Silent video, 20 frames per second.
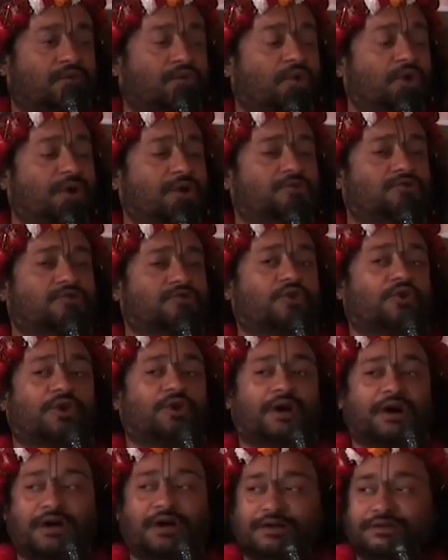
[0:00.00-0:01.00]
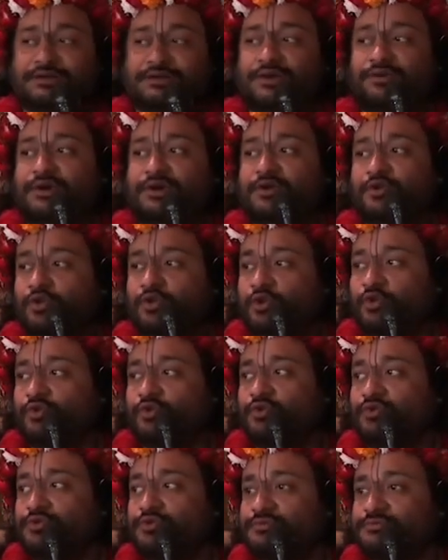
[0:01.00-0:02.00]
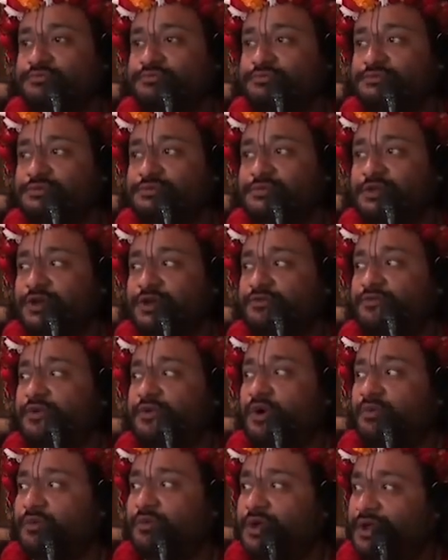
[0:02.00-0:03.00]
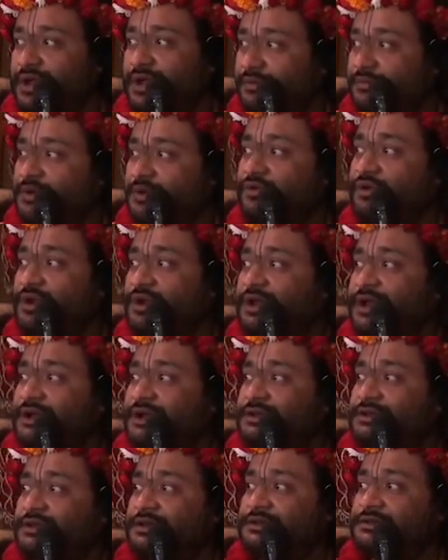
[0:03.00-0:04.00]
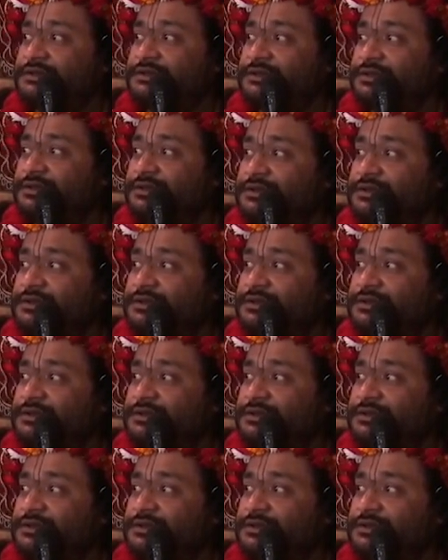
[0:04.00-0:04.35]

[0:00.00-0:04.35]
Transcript: Who'll show us our Guru? That from him you will get this.